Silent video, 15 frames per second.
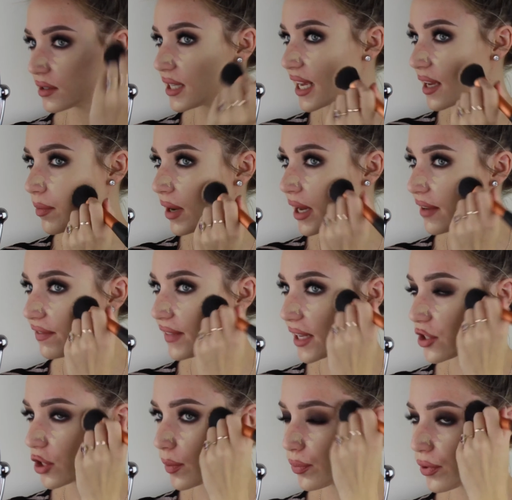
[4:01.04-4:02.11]
take my
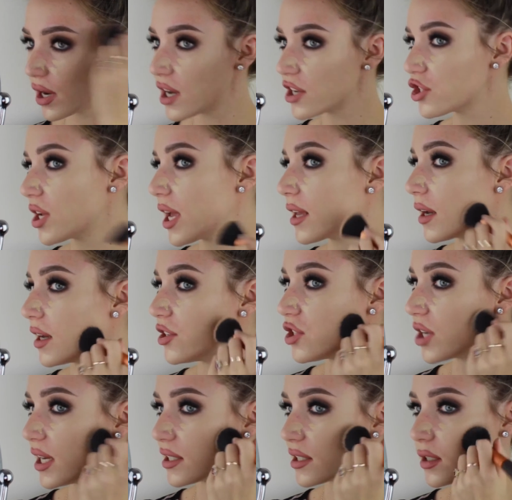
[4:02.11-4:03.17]
flat top brush and I
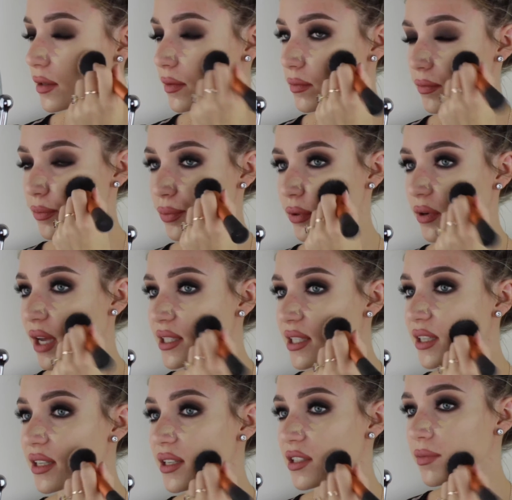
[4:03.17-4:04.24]
just press
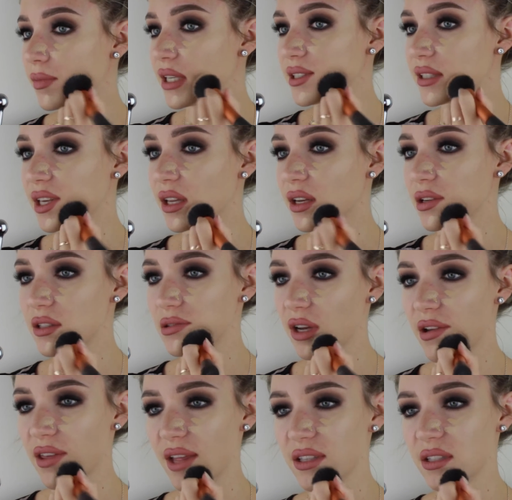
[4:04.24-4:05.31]
it into my skin. So
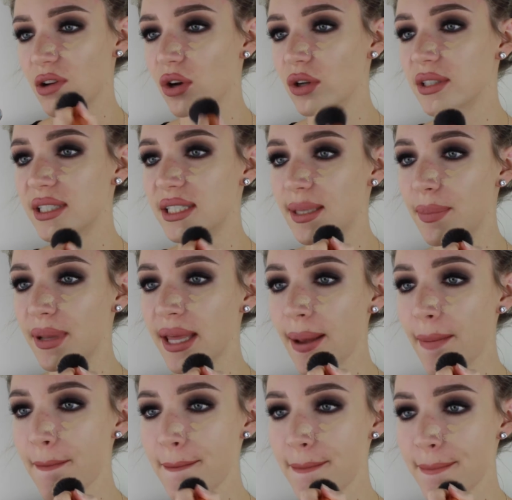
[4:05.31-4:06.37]
that's called stippling,